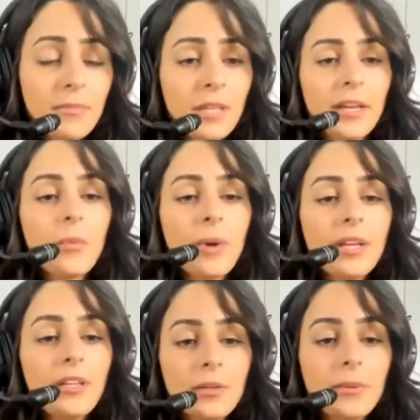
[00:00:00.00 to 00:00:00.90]
that
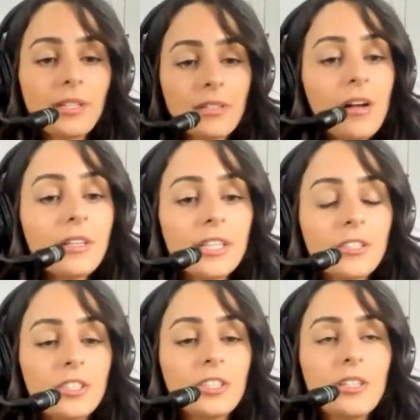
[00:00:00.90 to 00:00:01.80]
when you
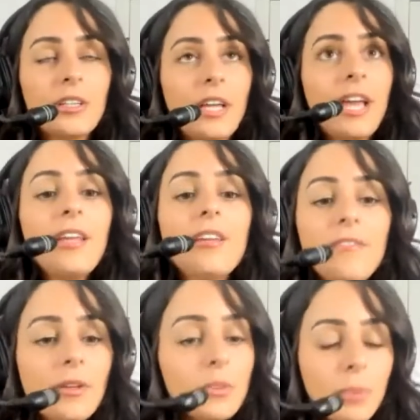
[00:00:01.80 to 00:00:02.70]
acknowledge any of
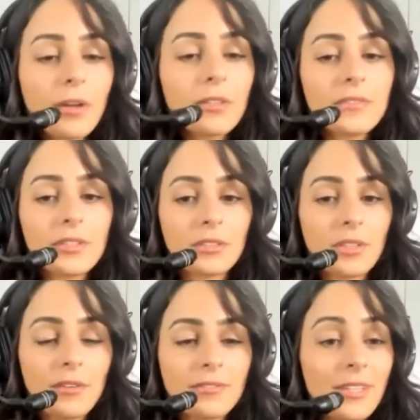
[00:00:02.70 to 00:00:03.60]
those parts of
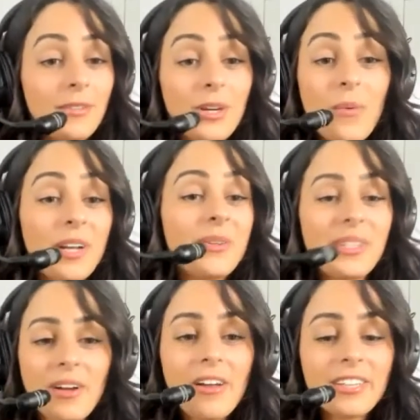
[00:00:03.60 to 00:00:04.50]
yourself that you don't want to
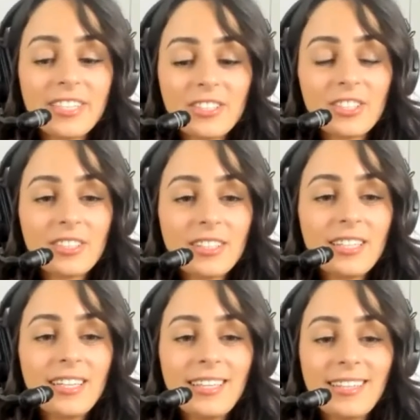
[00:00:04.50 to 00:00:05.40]
acknowledge, mm-hmm.